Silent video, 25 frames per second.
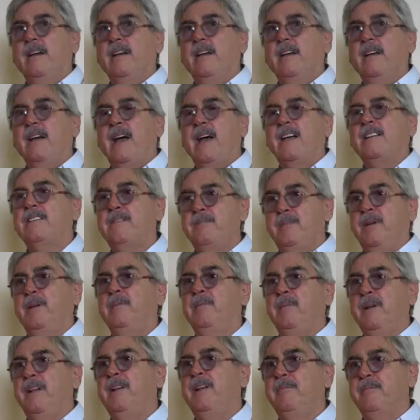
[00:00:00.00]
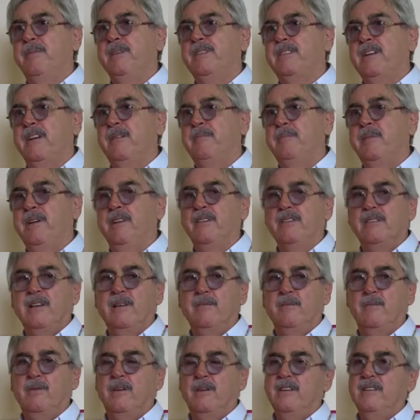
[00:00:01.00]
It has to be 1,000,000%, because
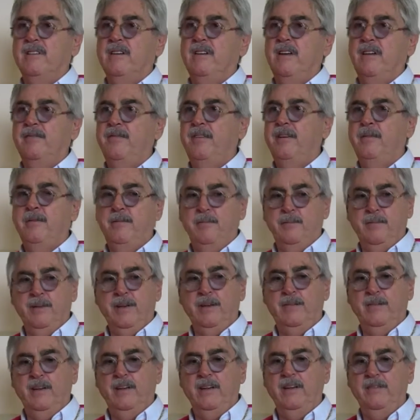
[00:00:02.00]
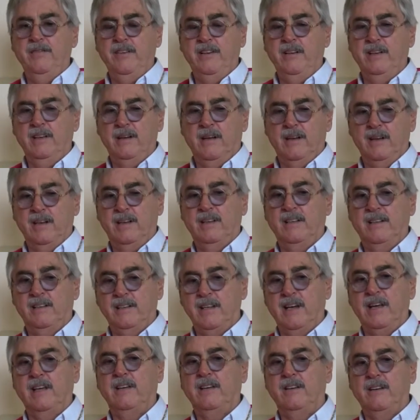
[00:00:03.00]
otherwise, if in the
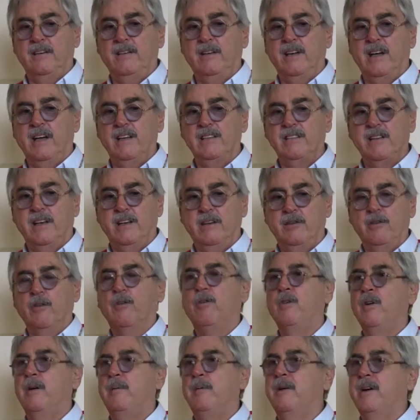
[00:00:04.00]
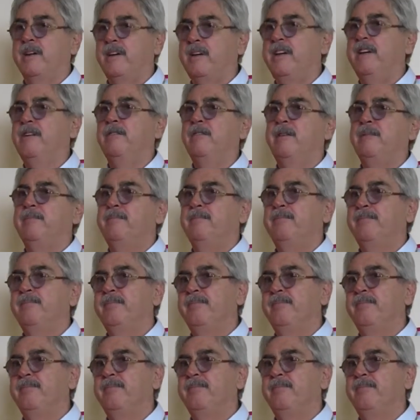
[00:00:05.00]
Dando case they'd caught him, I'd have killed him,